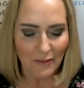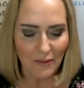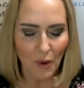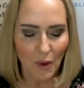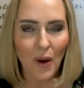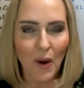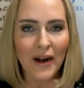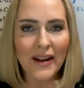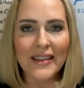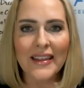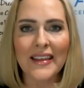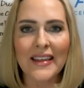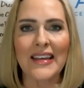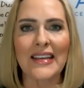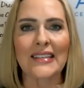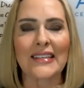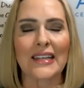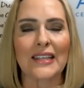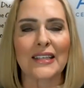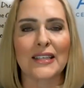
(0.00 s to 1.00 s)
One of the
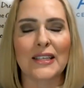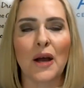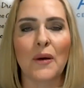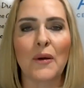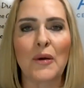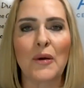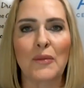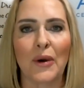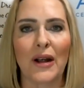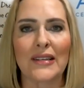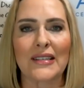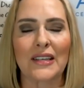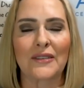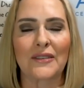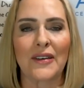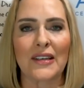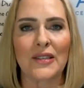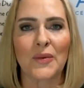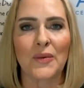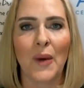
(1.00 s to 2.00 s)
things that's so
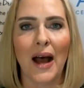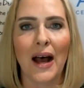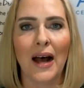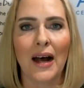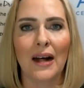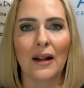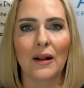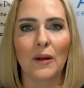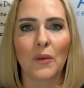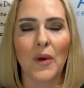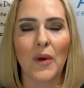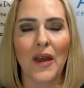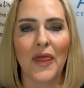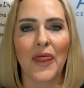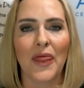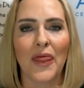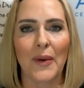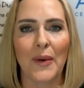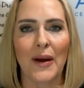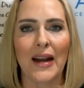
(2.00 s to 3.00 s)
impressive as well with
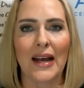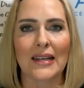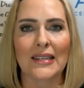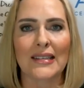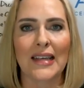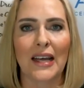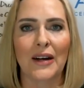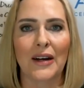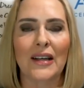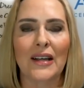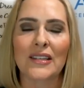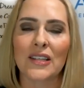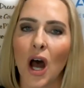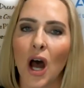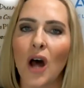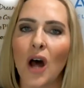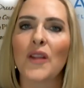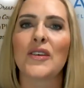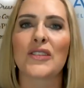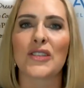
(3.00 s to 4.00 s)
the Redox Center is
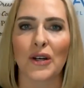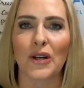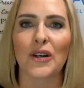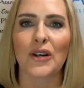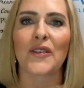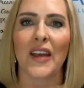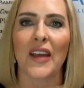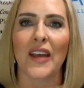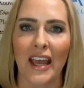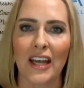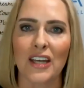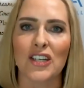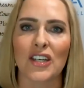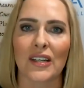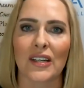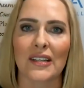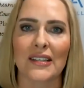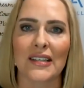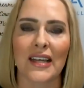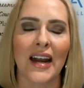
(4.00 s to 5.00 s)
all the
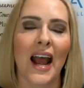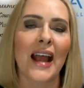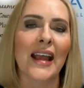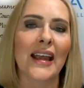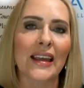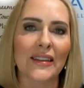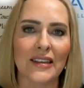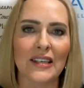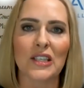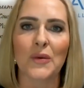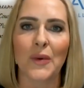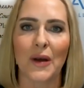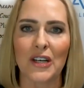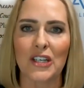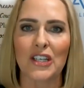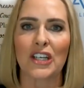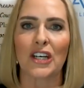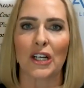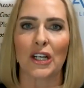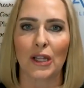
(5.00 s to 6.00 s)
certifications. And I get this
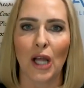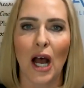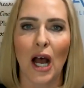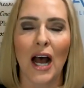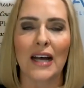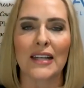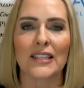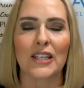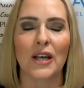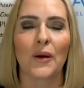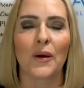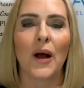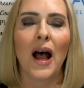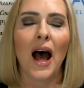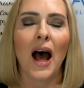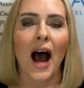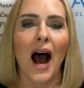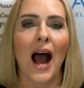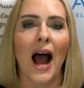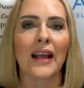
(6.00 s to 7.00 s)
question a lot. So
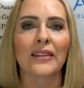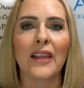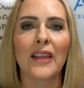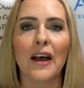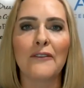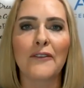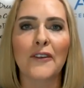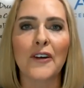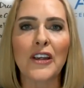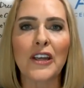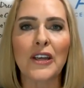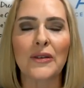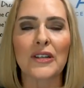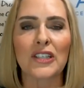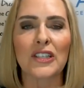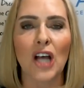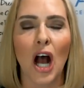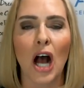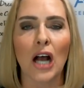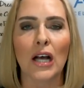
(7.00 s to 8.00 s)
I'd love for you to
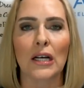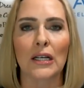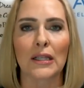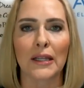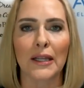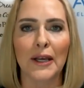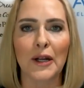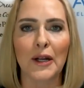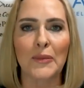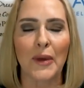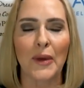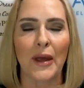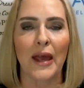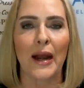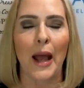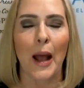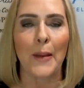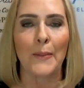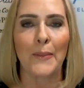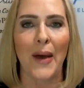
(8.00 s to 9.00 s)
talk a little bit
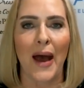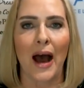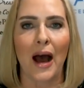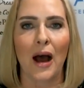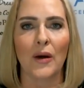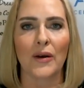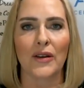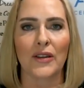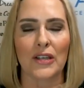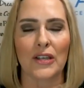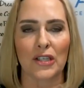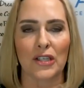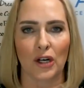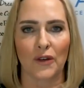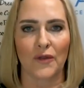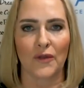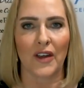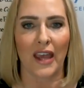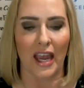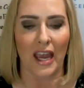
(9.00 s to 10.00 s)
about the
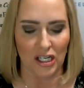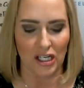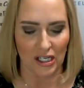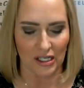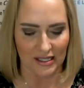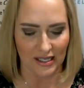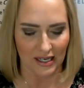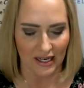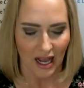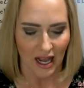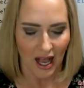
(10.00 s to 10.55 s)
certifications.